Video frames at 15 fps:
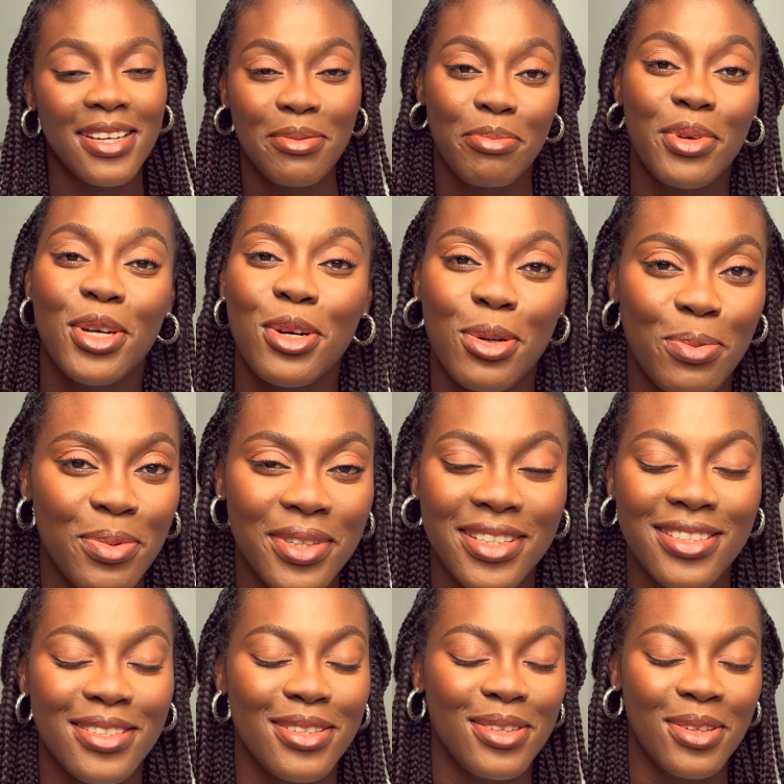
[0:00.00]
Makeup
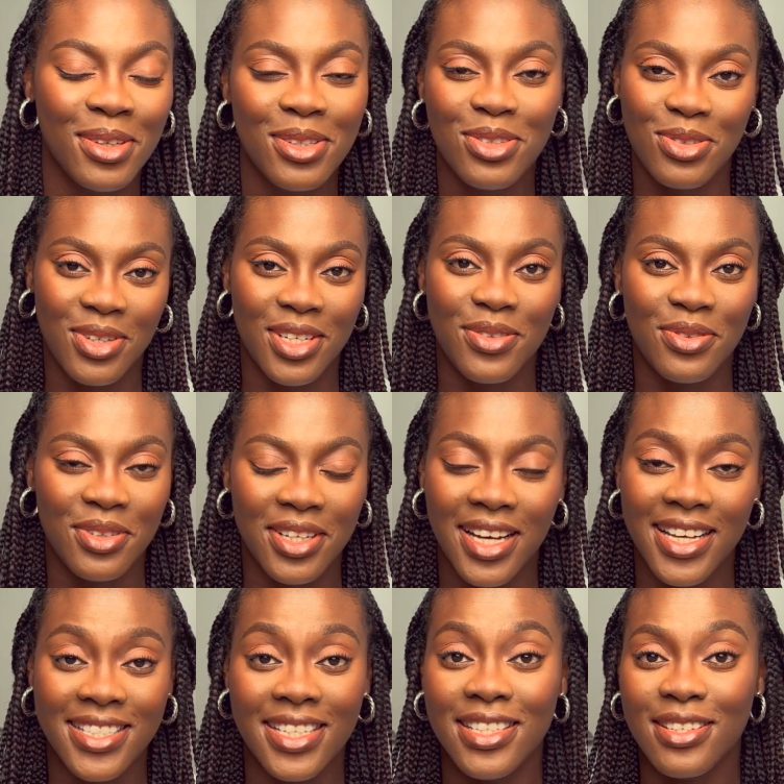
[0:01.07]
is not stressful,
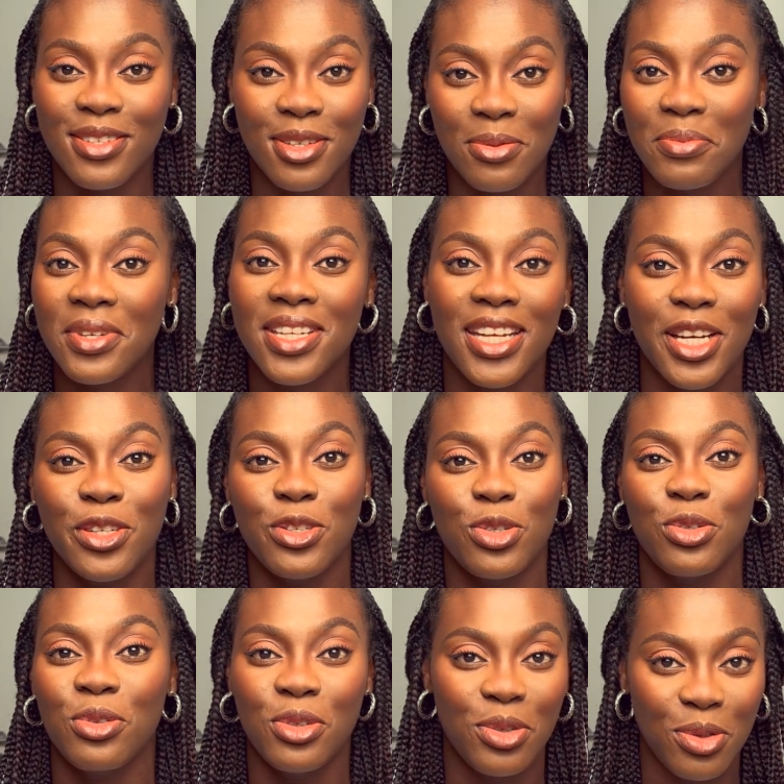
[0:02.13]
guys, and it's something that you
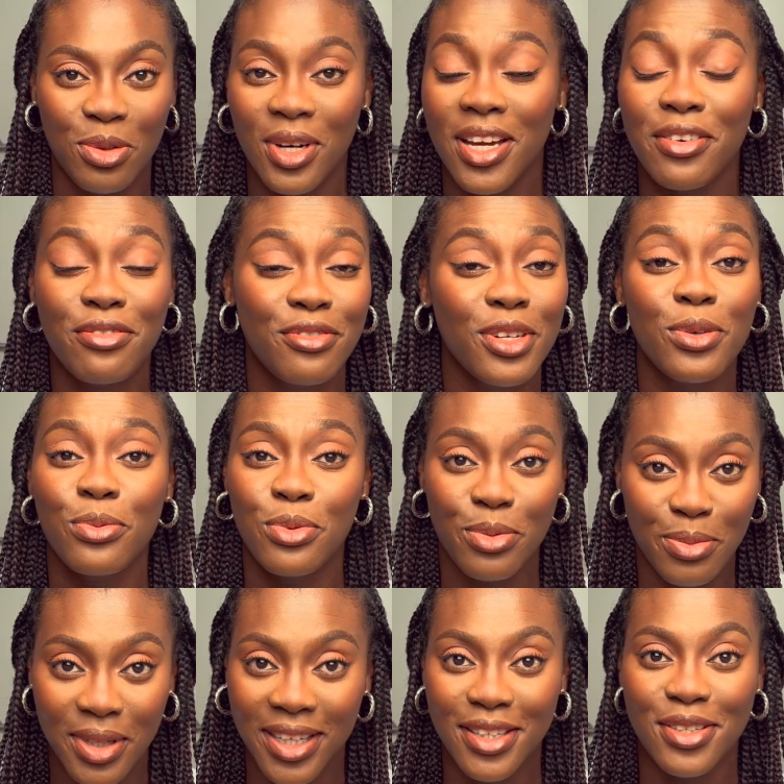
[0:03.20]
should know. Every
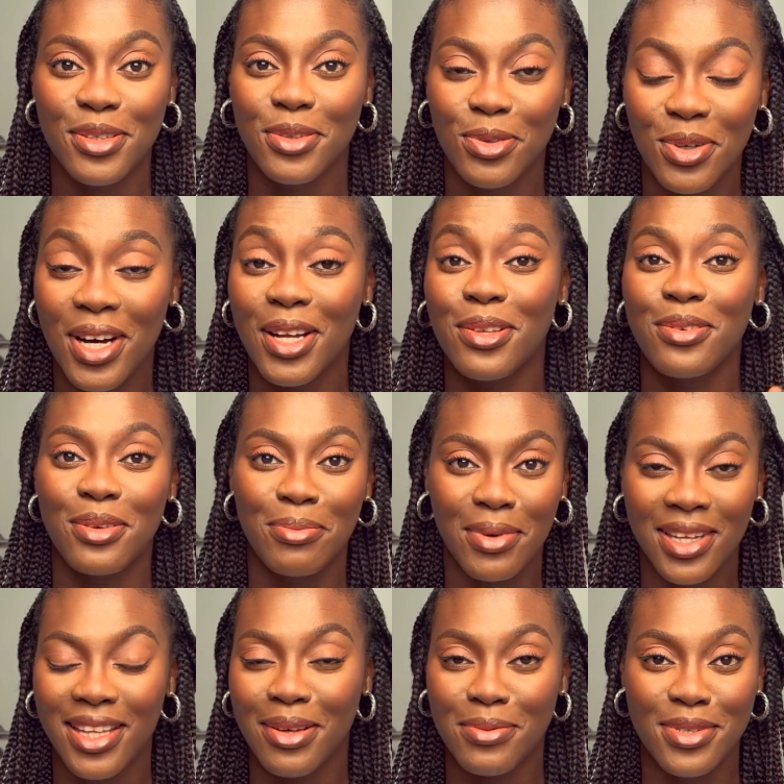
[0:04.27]
woman should know how to make
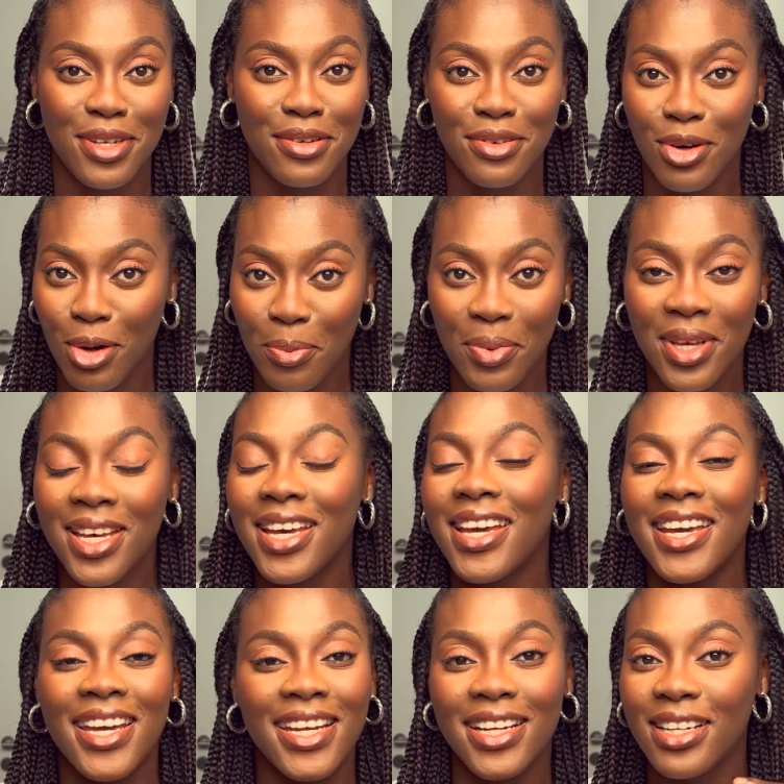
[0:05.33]
themselves up
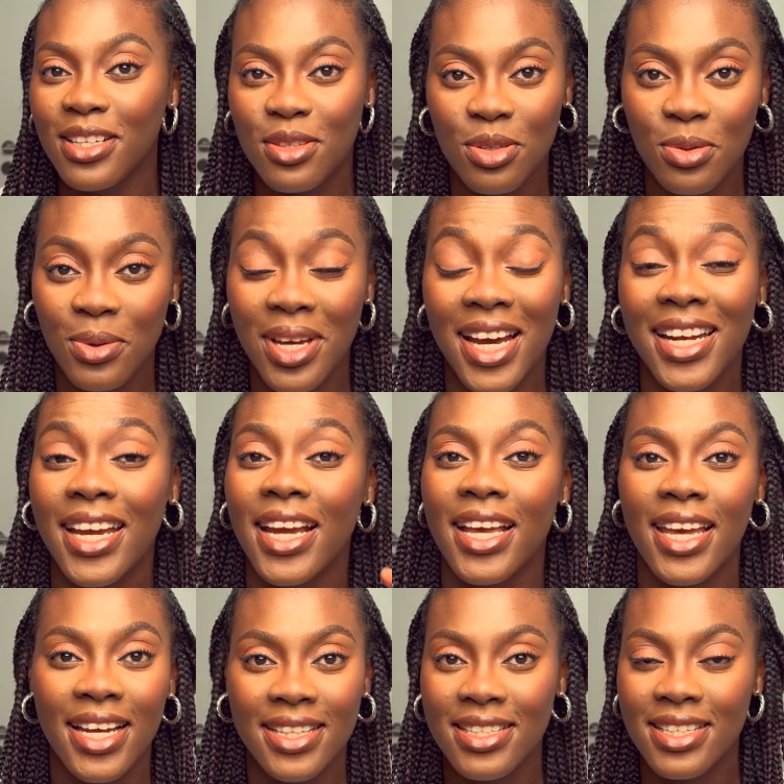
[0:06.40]
in a little way. And I
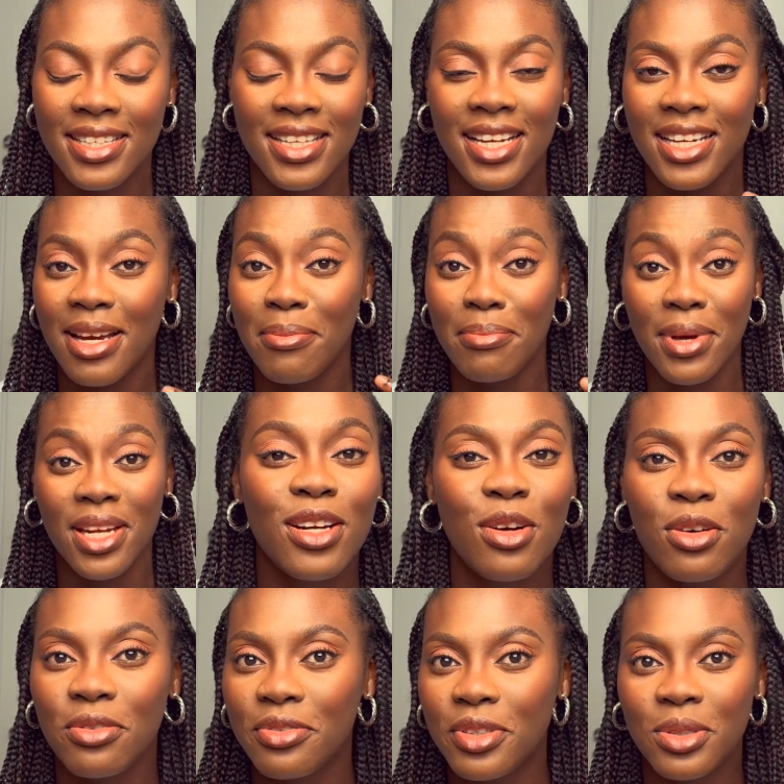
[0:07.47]
get it that there are many
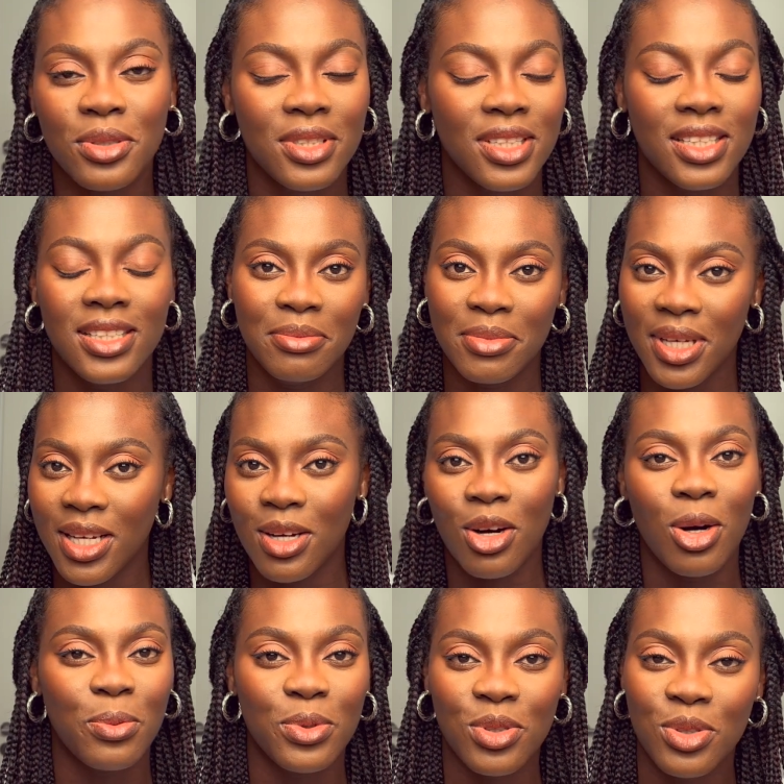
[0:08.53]
confusing
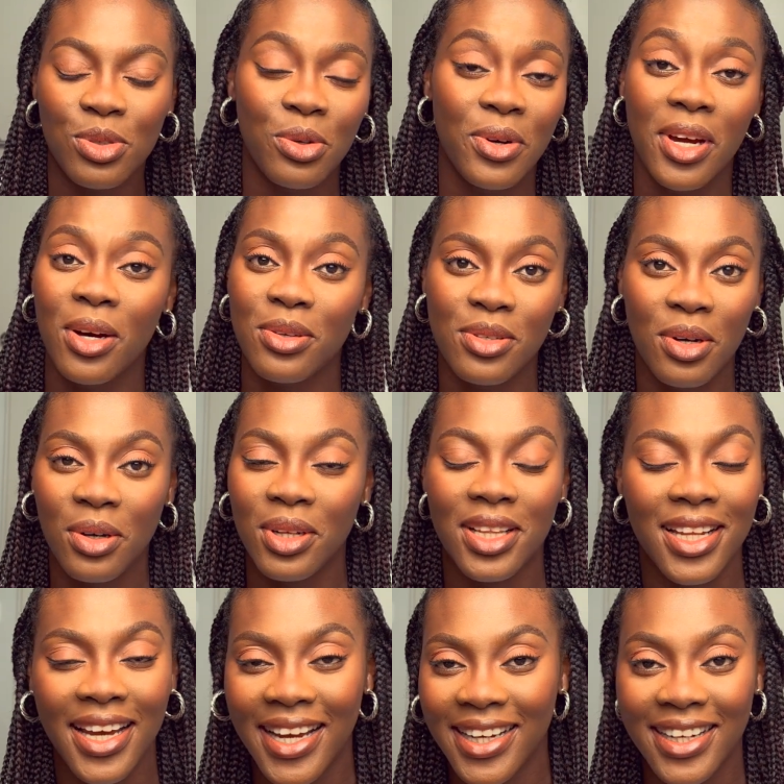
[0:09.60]
makeup tutorials
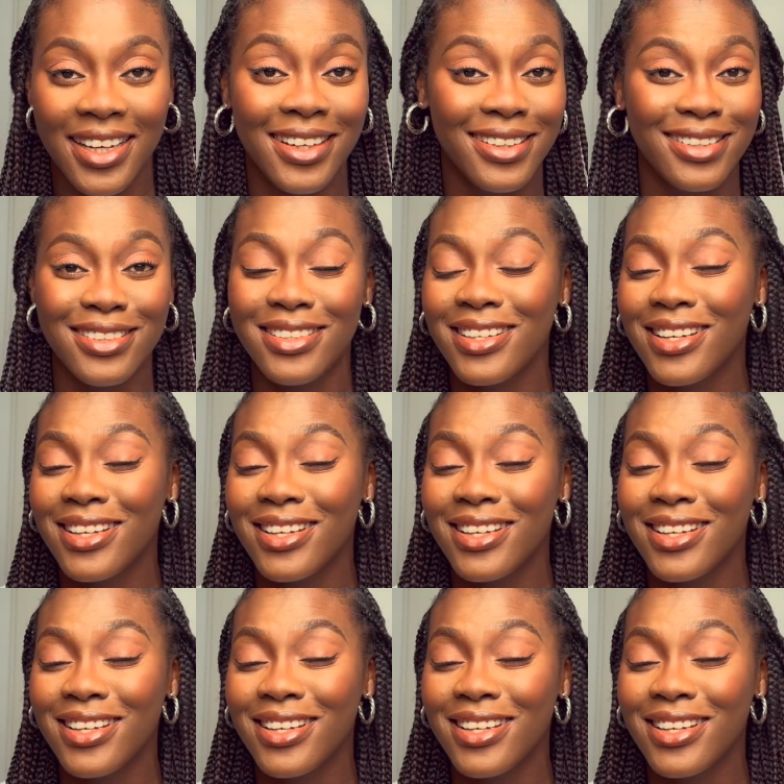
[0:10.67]
online, and